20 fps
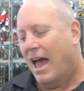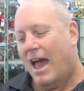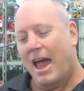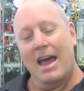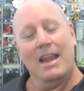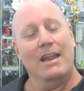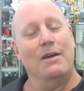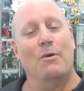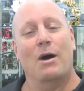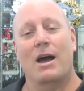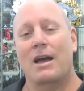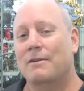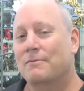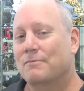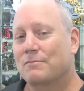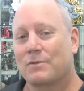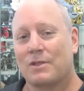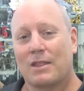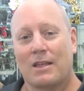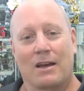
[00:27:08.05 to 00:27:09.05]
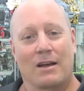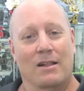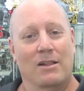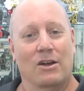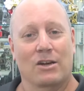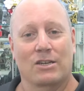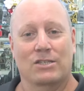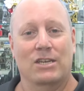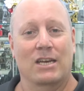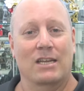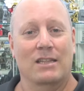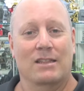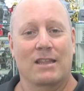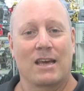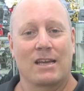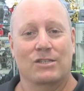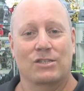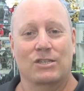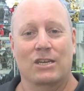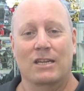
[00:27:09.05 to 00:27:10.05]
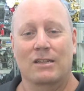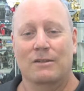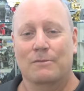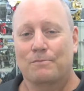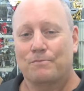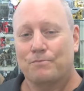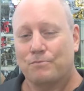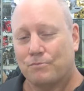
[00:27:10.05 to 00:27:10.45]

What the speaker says: Anyway, like I said, that's it.